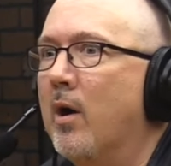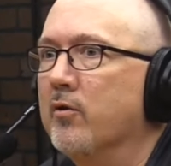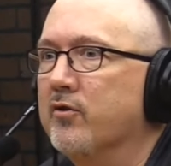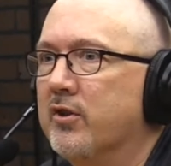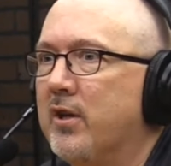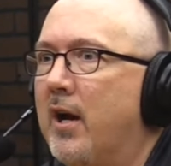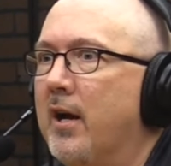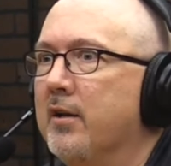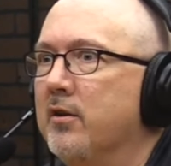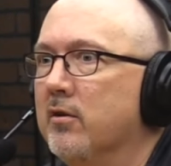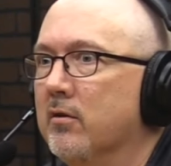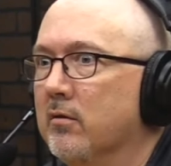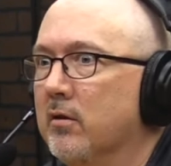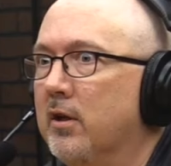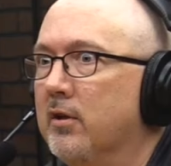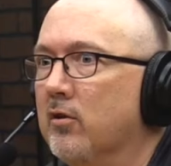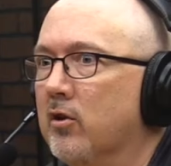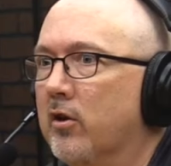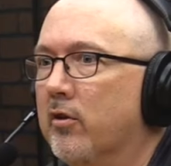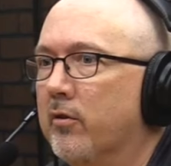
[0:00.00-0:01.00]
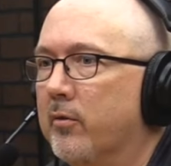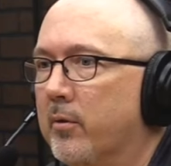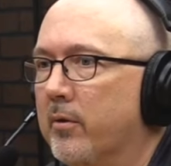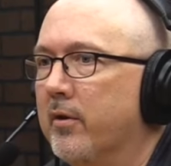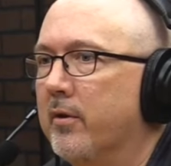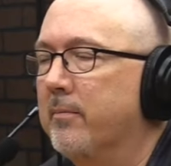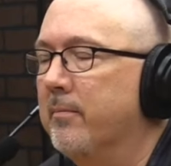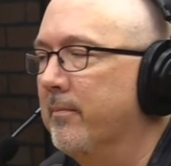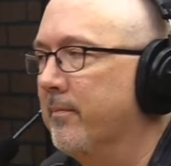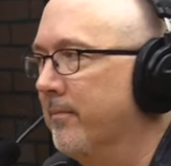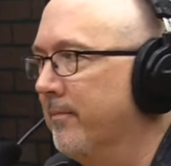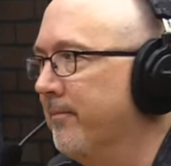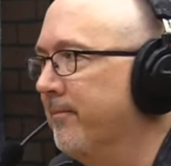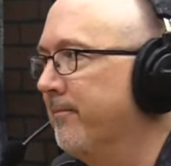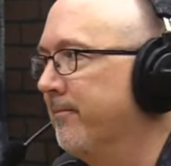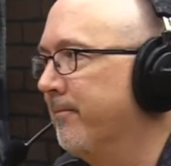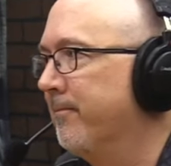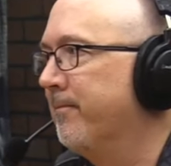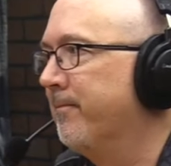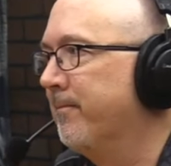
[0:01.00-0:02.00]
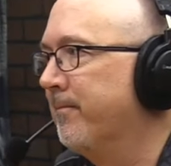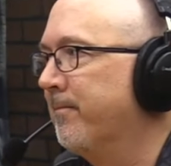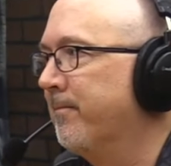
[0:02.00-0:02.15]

outside and, and look through right. Them. Yeah.